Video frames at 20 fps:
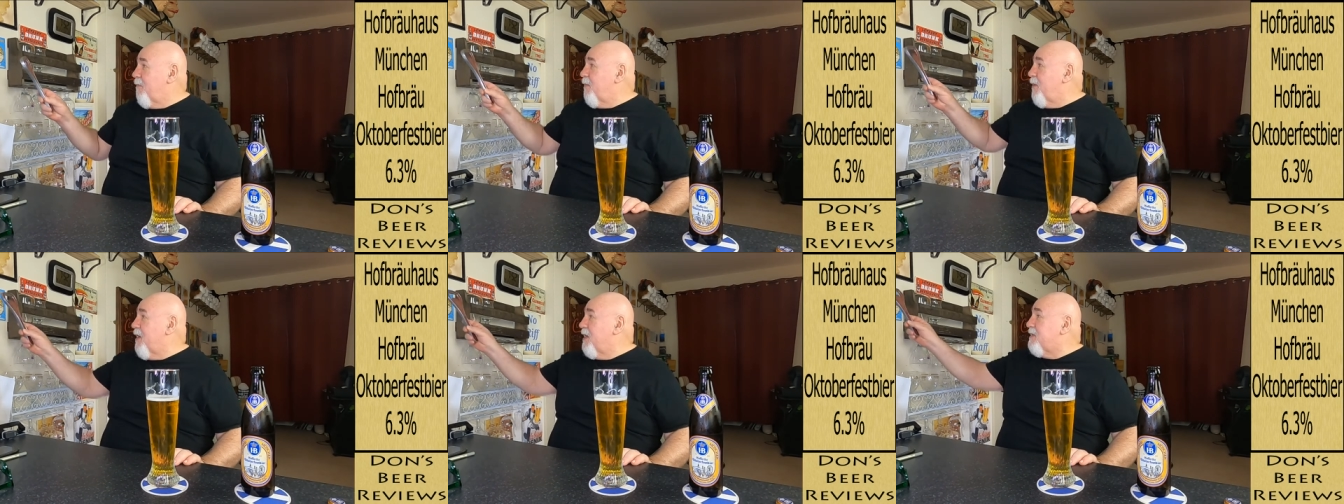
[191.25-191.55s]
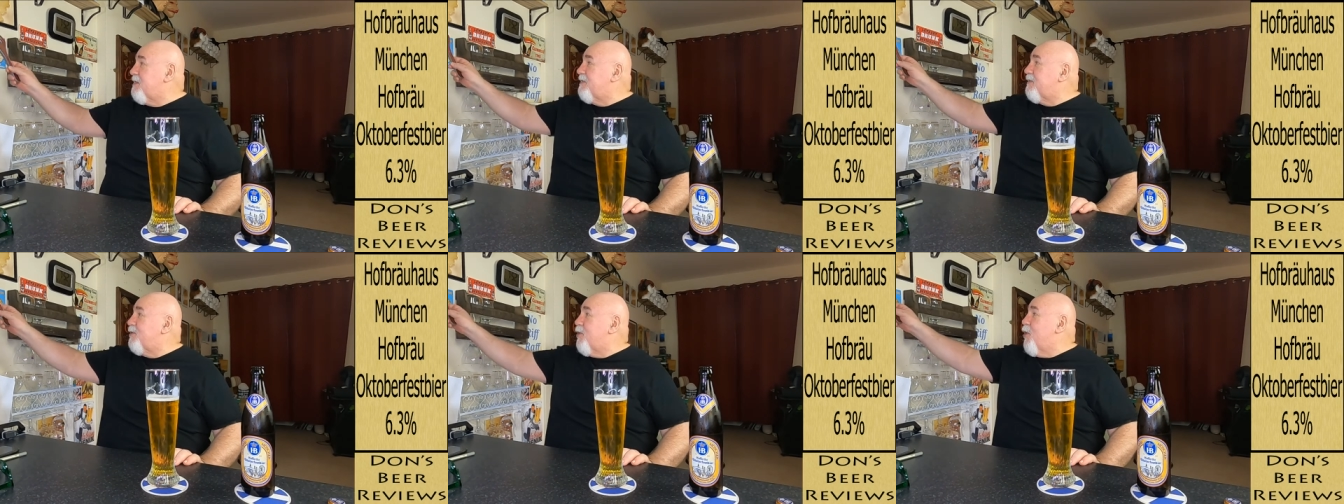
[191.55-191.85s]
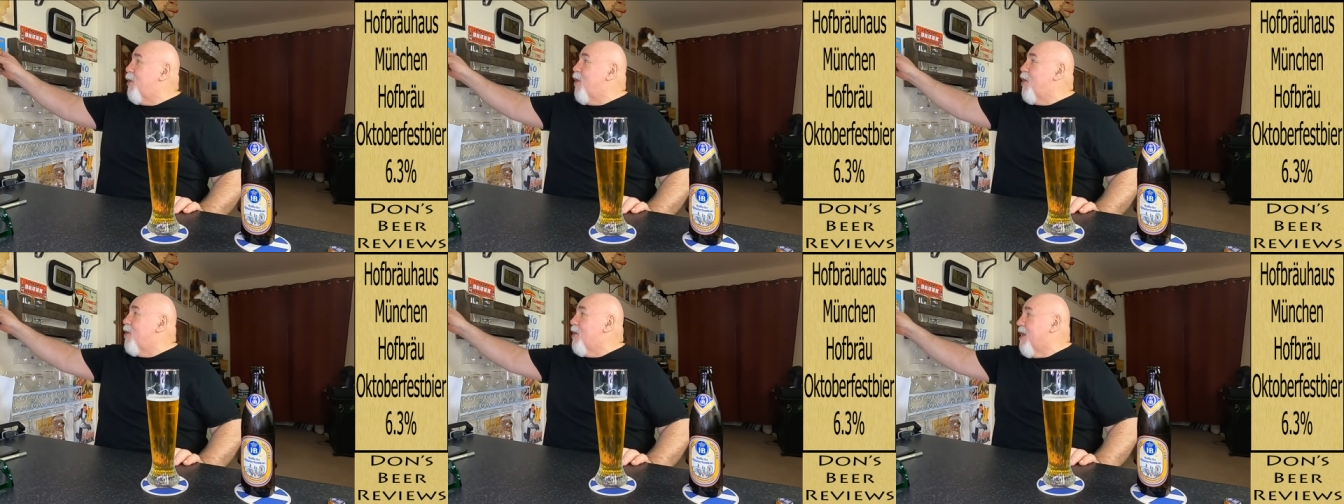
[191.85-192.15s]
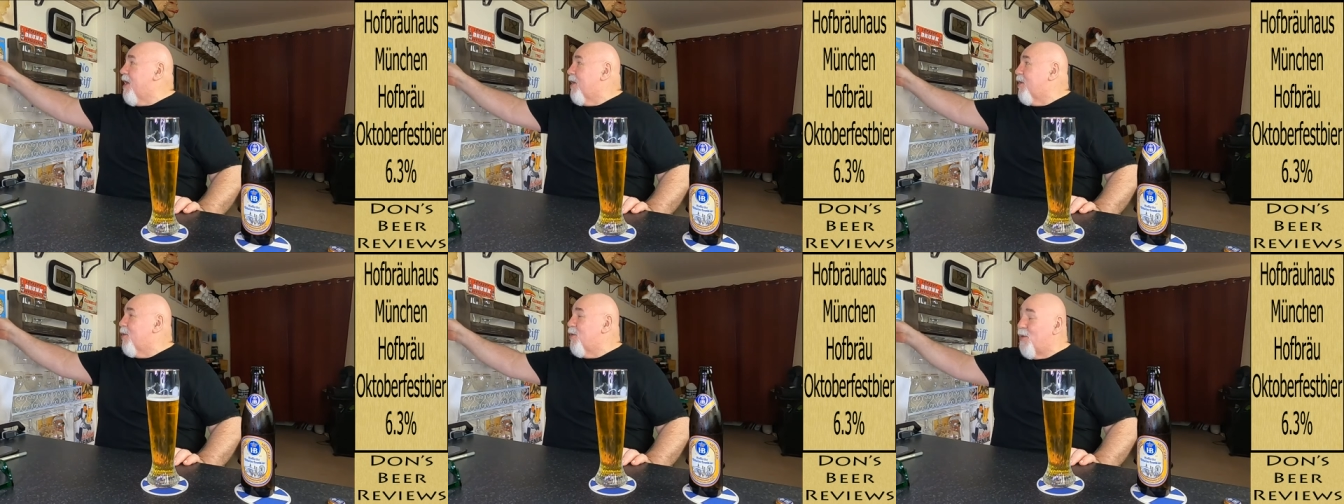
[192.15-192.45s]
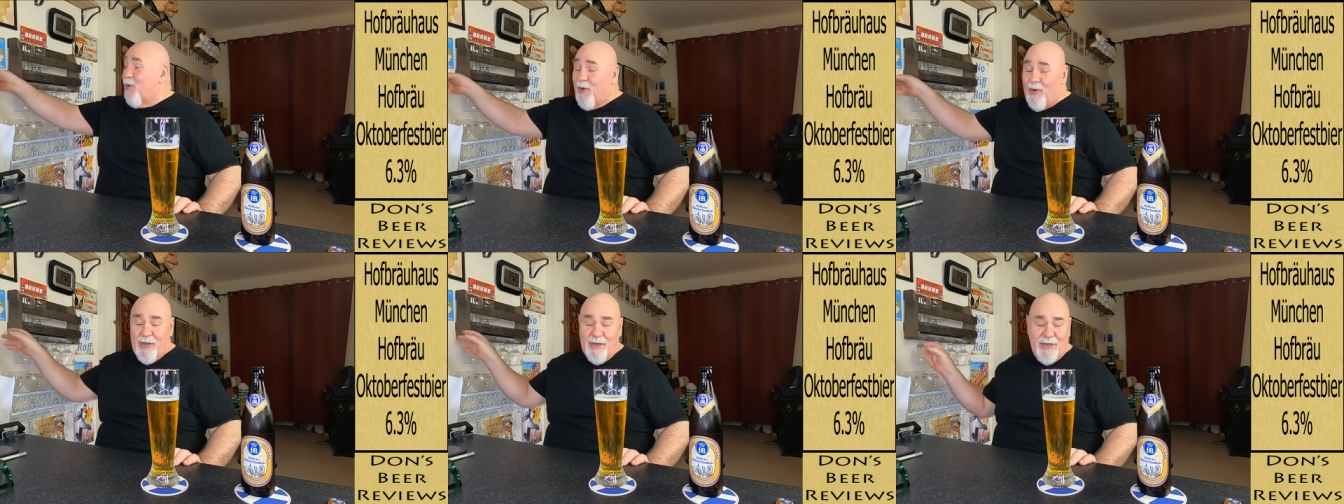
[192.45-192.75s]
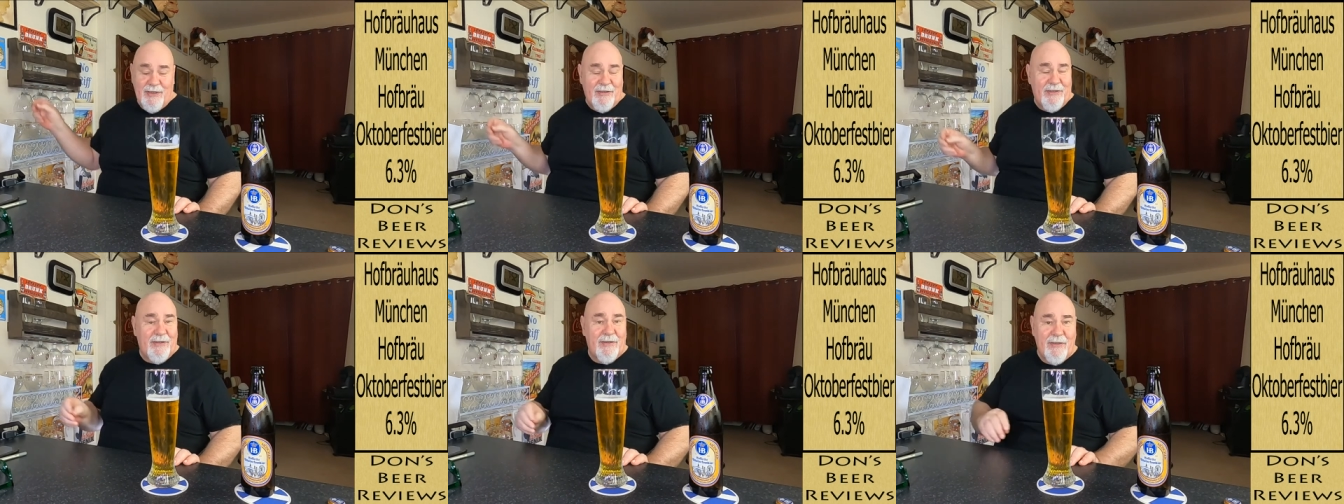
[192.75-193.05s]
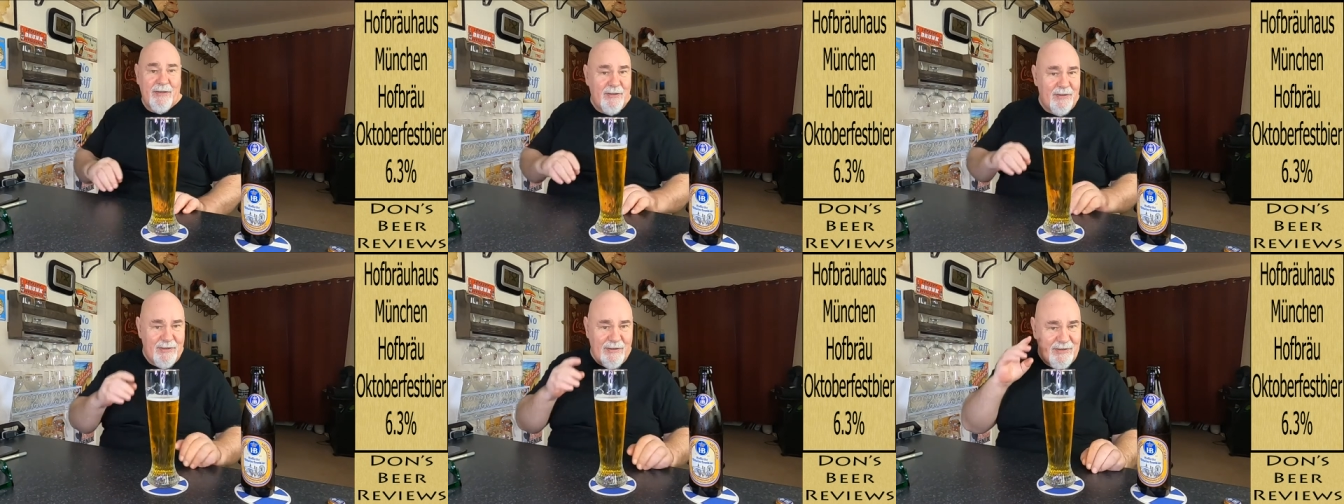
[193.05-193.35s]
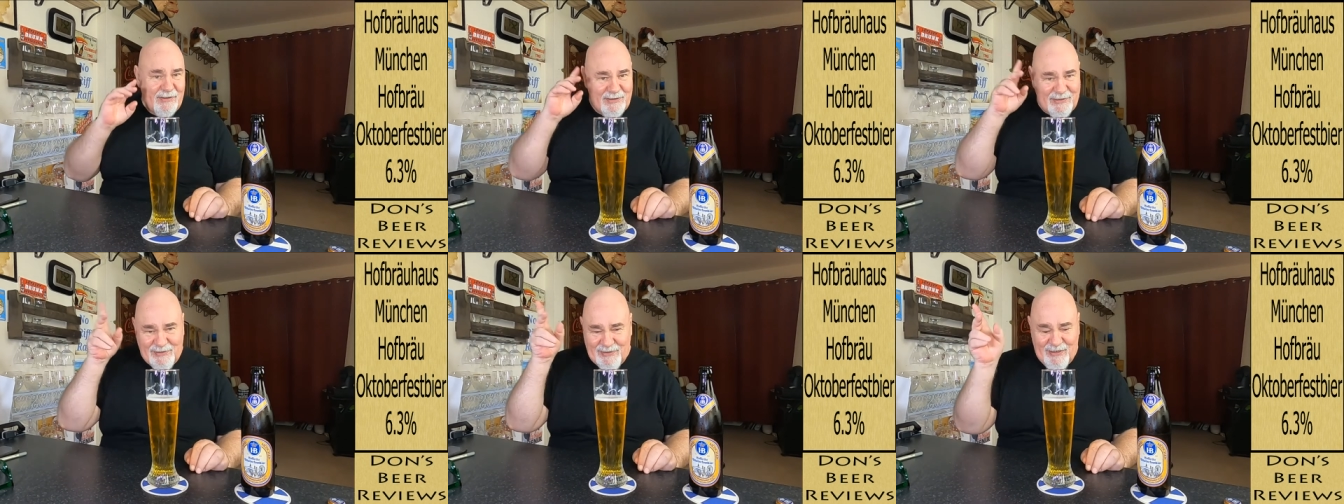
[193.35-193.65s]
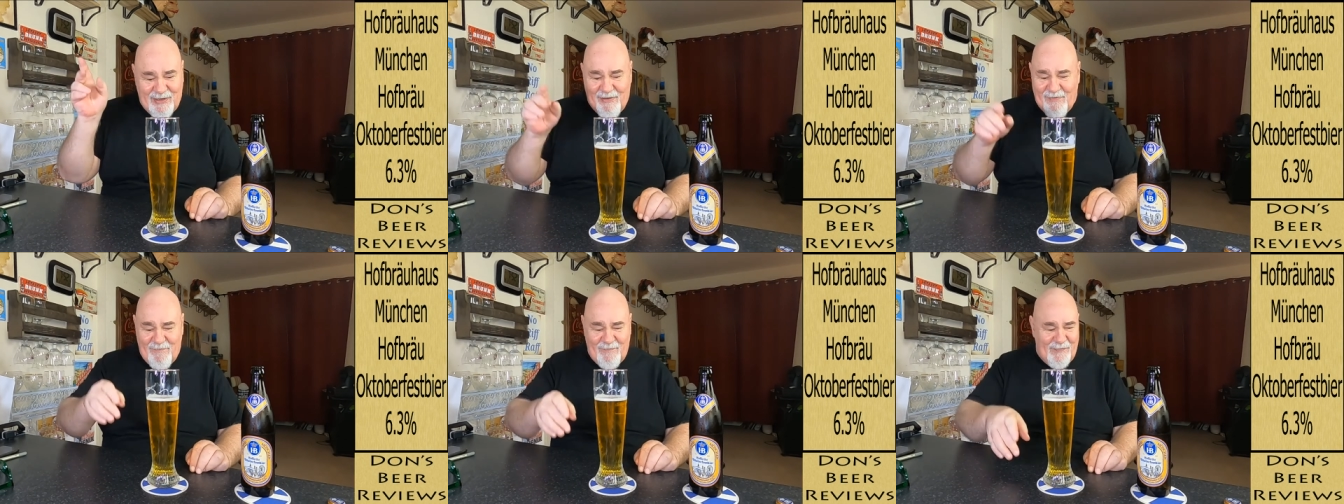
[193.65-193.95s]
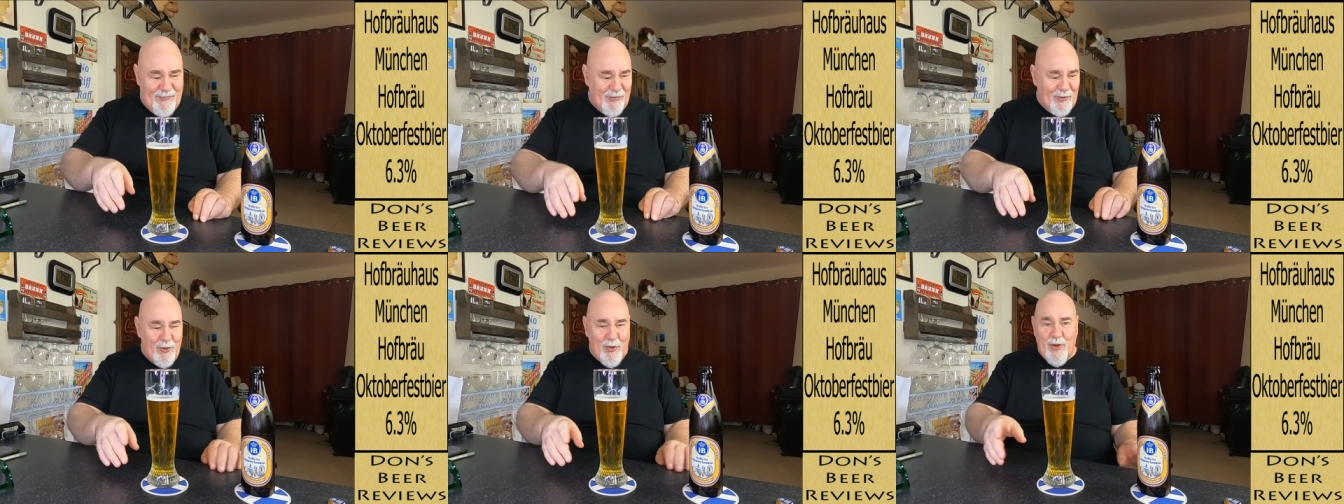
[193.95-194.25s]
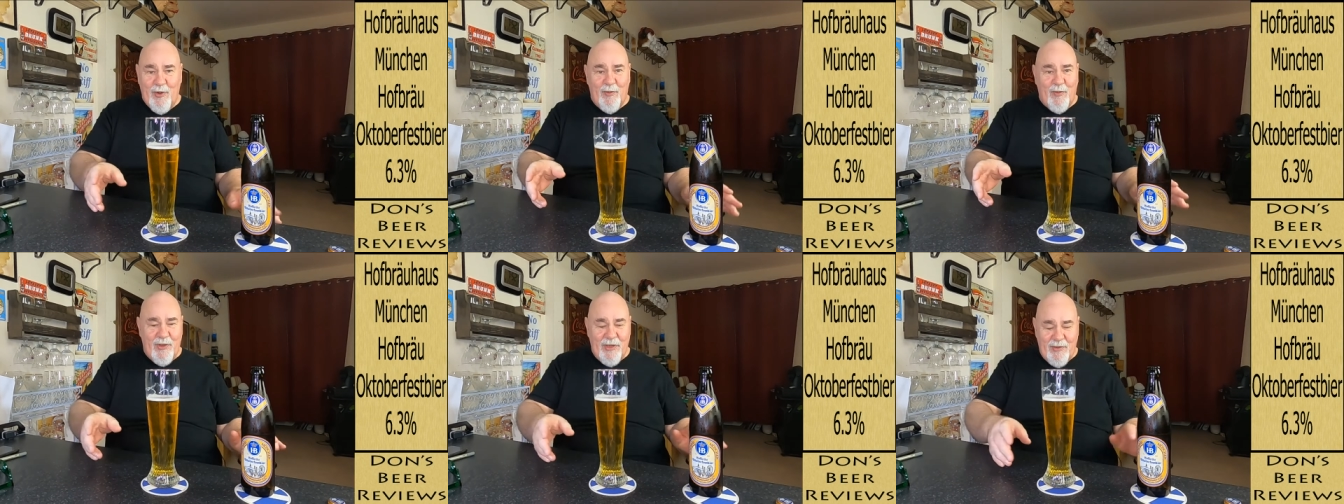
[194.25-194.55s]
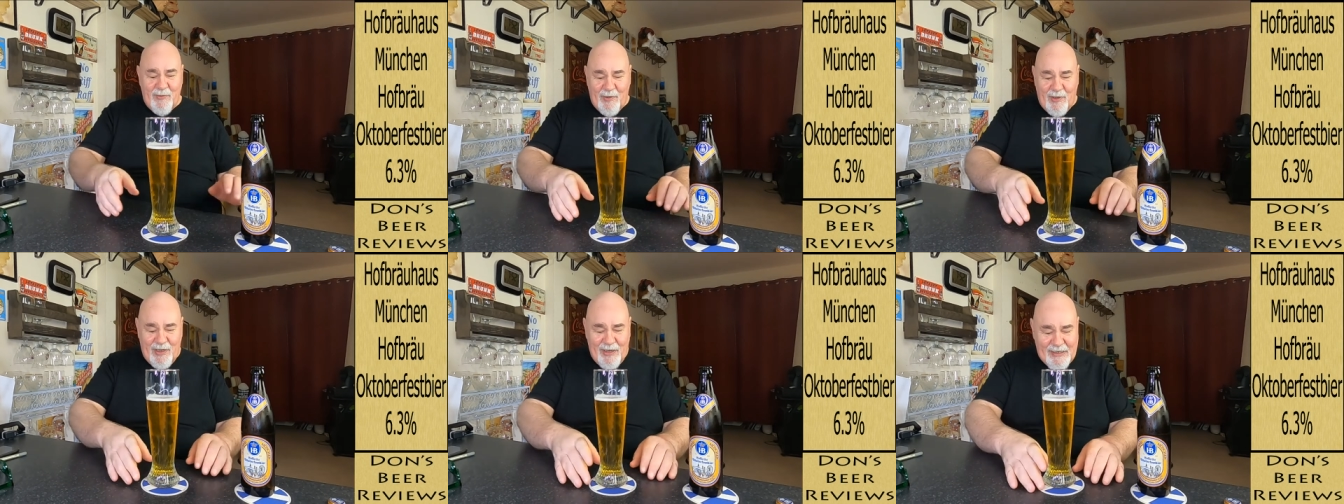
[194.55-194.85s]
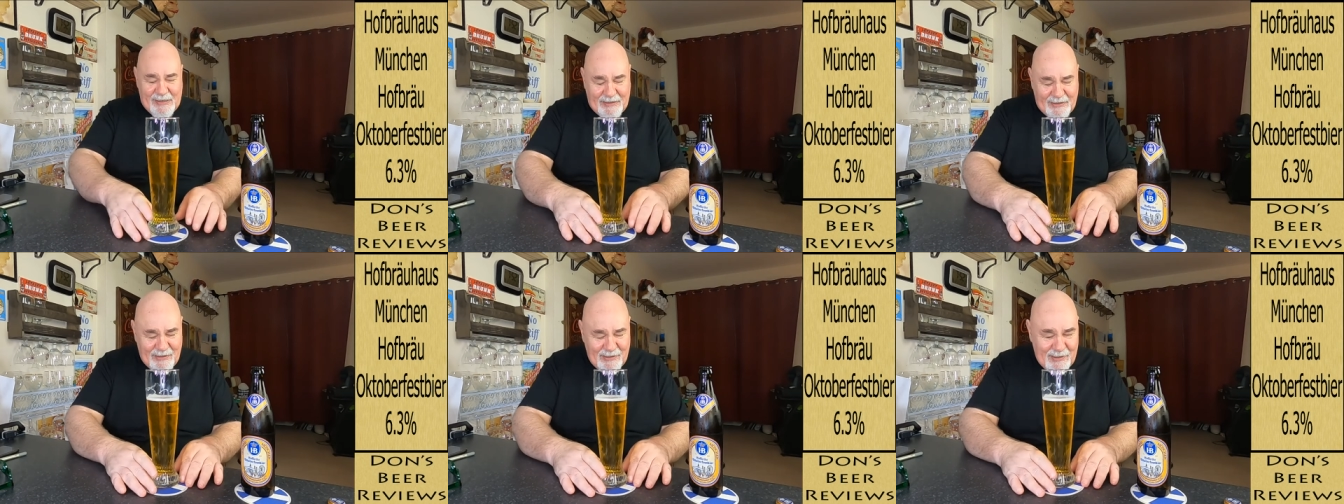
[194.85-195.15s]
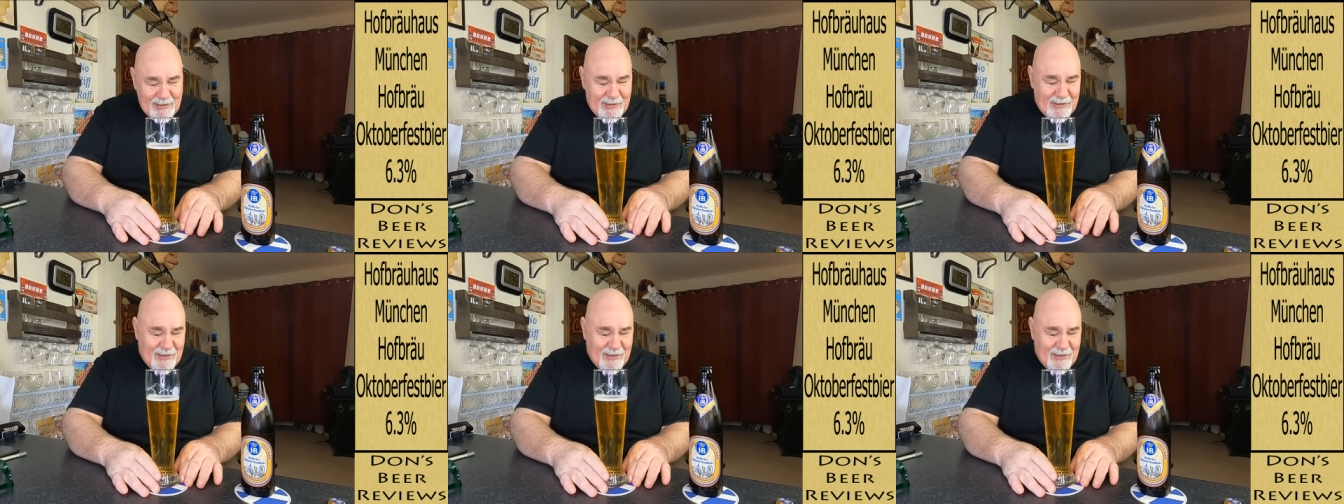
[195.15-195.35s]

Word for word: but so long ago, I've forgotten what they were like,